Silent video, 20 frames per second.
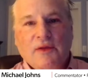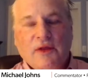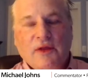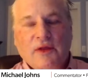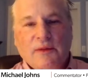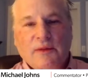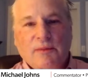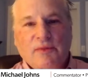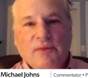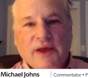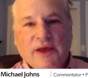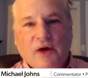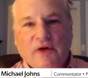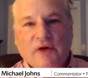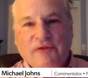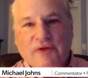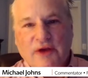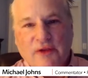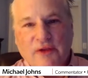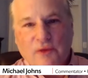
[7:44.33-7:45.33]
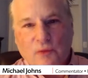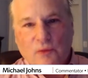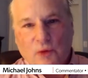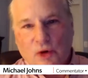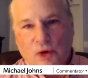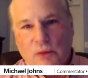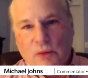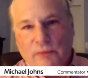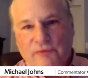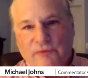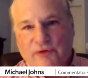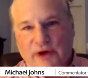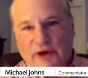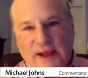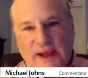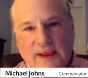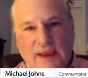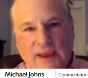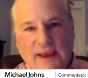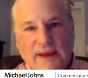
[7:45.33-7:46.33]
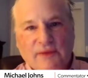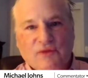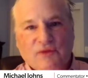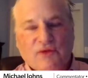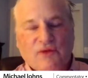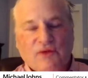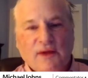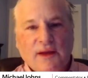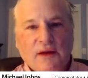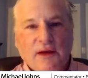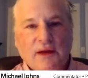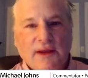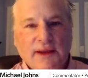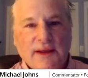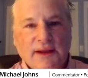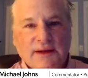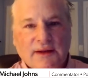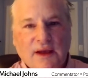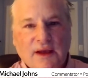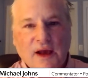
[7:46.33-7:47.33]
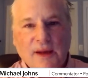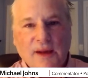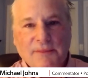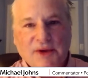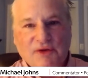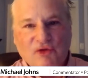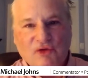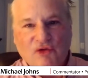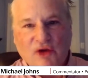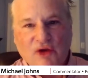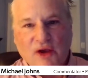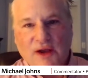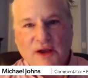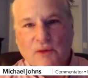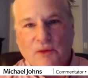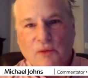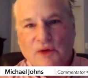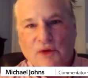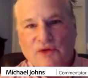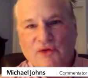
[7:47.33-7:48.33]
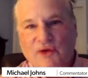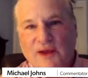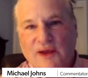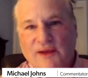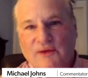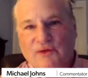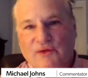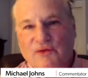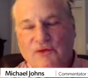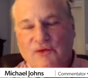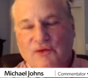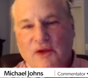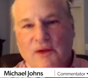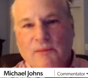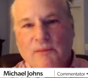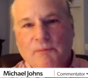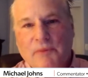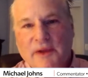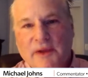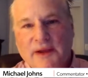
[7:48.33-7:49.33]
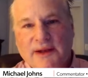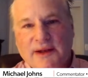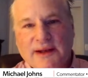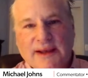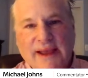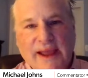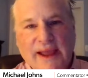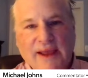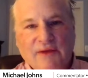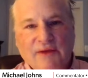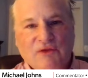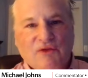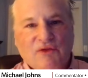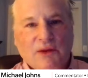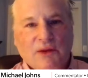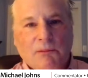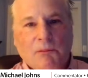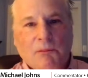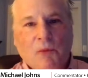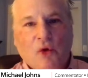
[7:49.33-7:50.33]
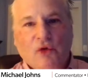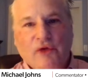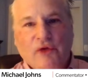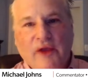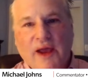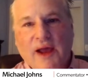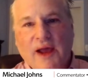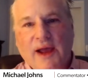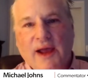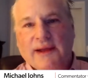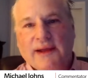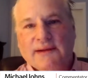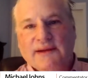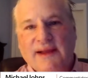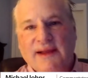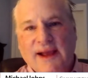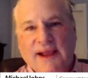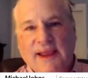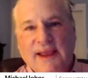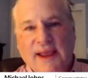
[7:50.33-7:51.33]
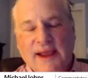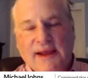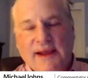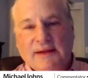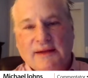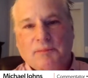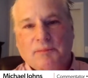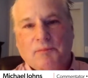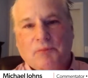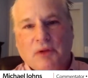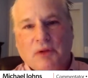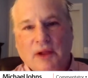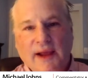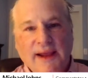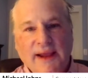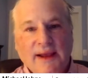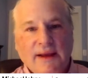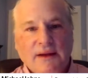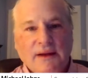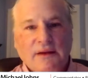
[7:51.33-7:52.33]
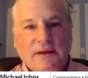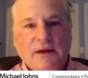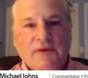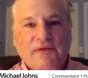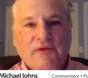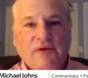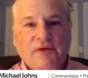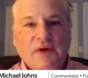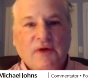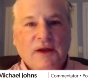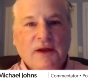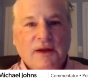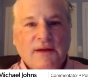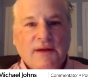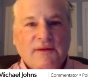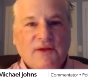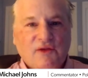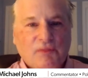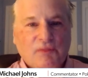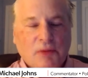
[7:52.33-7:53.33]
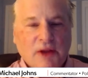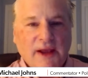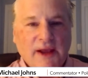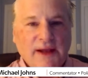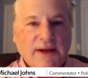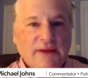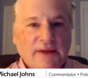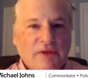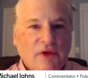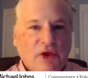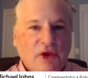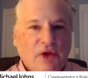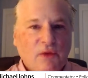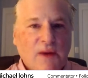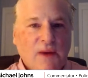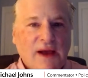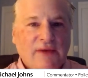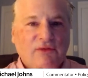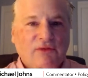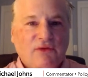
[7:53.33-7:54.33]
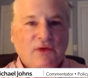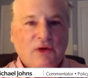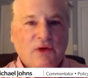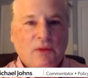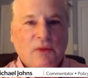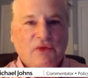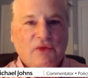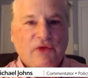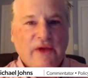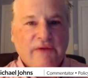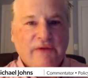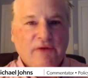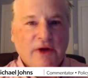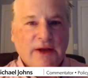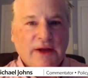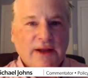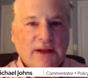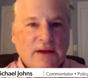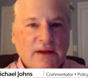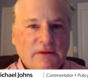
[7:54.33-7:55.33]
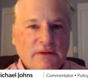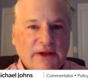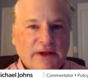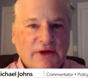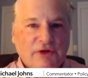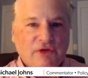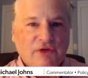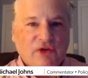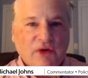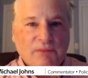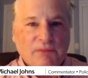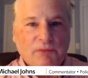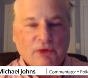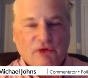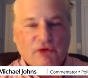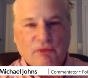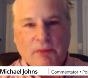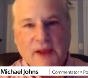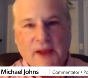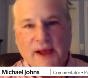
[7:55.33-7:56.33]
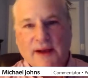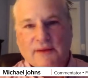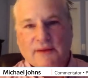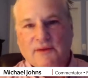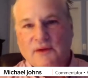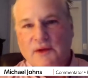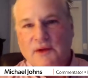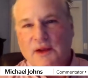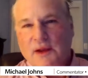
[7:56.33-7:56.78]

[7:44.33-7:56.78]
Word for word: the the elephant in the room for decades uh, in communist China, which has been engaged in a multi-decade plan of displanting the U S in almost every leadership respect.